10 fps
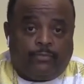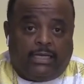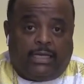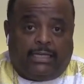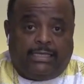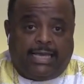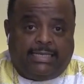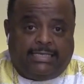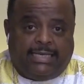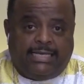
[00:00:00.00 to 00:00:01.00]

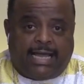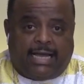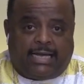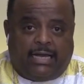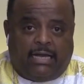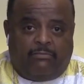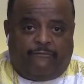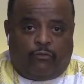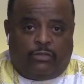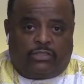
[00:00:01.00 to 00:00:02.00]
D.com
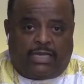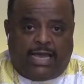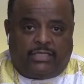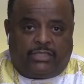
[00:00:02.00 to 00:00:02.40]
forward slash